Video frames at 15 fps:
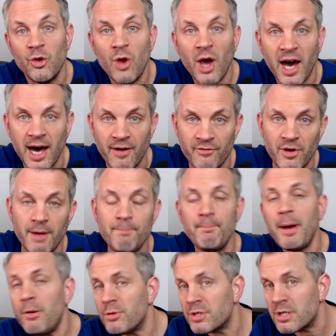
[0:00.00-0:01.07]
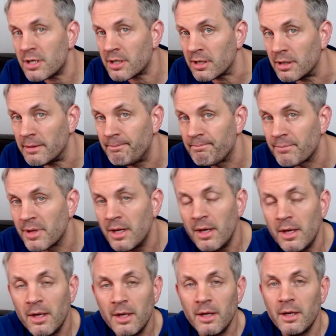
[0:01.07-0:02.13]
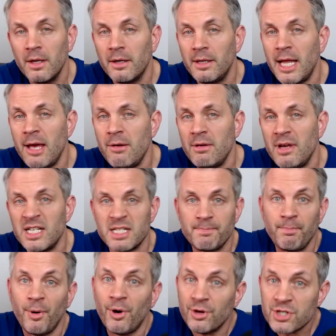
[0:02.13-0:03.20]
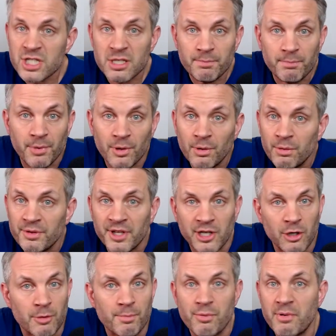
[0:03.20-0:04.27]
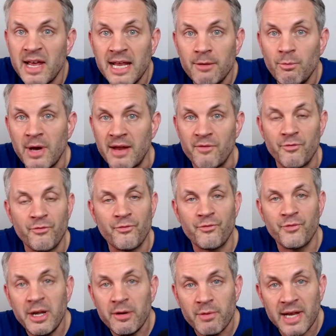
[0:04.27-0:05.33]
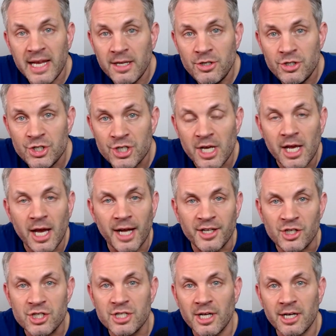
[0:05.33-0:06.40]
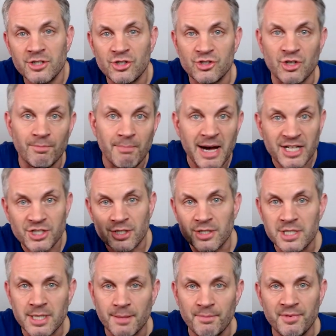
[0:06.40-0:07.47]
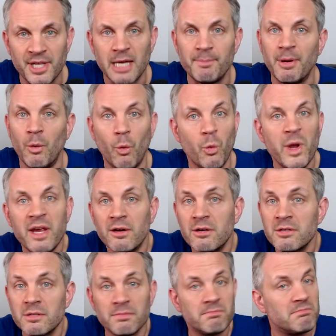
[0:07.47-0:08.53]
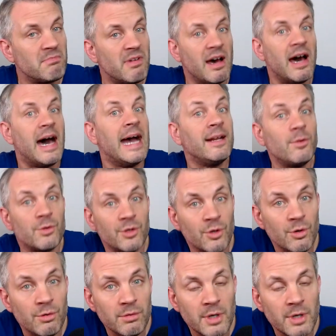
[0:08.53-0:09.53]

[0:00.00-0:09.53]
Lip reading: have about her. Now, it's possible that your brain went free range and you started to imagine something a bit weird. I don't know.